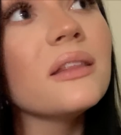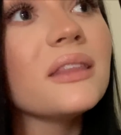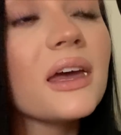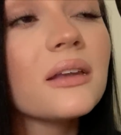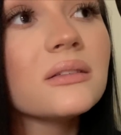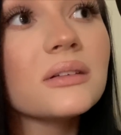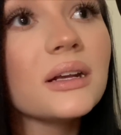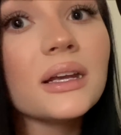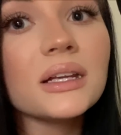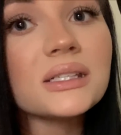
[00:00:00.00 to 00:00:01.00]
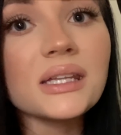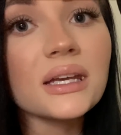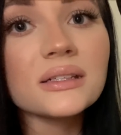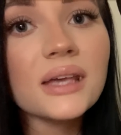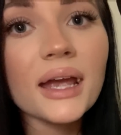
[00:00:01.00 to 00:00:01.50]
then it's the
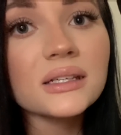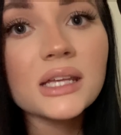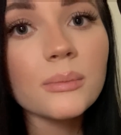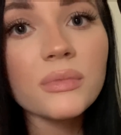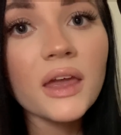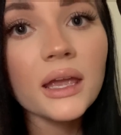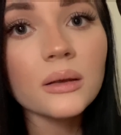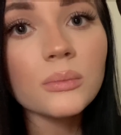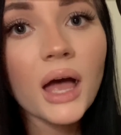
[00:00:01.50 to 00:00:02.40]
exact same thing.